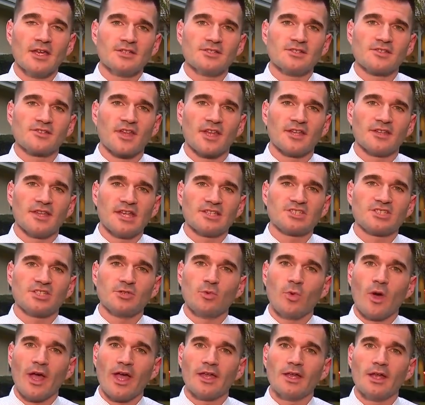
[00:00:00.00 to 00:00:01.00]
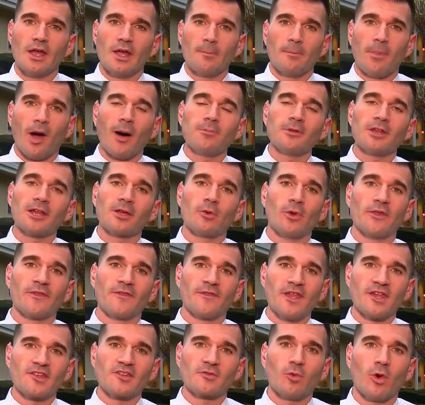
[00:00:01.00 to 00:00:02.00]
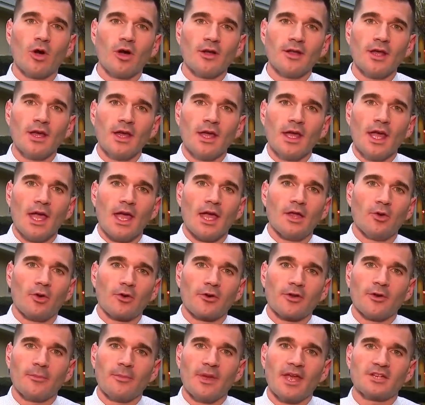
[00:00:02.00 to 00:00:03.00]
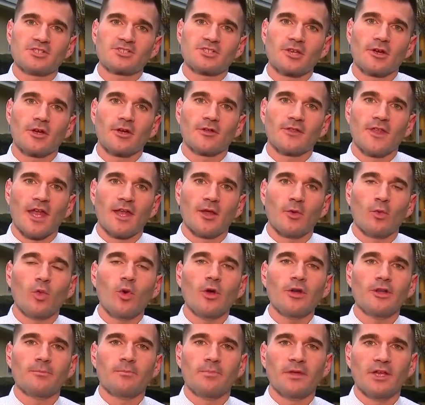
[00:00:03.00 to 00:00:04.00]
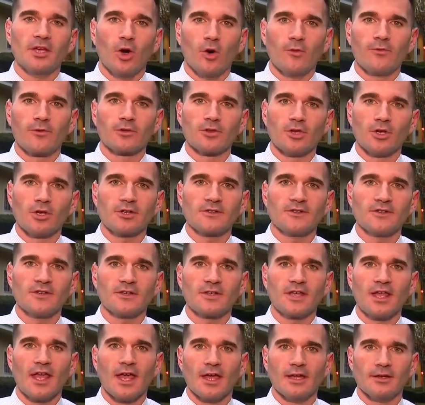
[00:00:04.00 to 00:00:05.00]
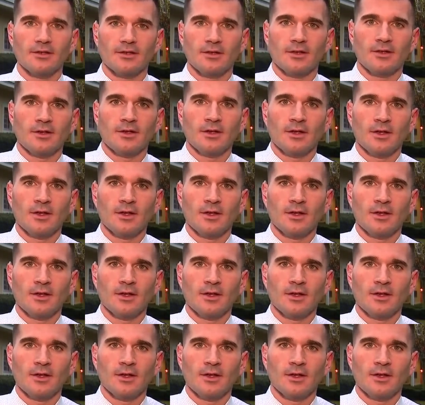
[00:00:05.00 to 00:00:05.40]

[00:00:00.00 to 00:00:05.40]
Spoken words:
She said that she went public with this one in order to make sure that it wouldn't be overlooked again.